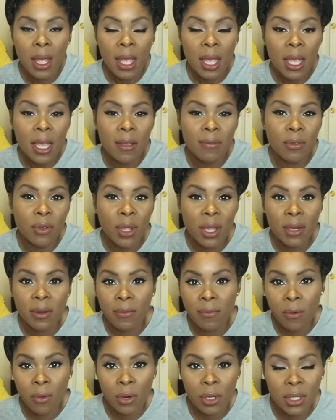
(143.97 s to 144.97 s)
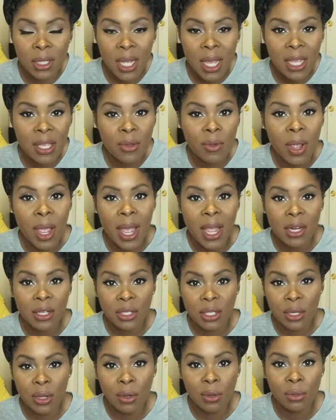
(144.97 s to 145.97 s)
If you can't afford that, you can
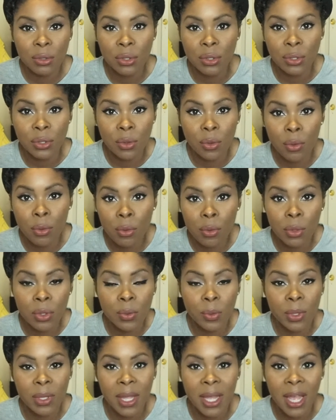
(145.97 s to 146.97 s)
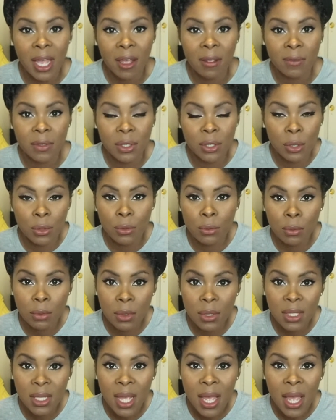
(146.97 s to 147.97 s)
actually go to schools where they have students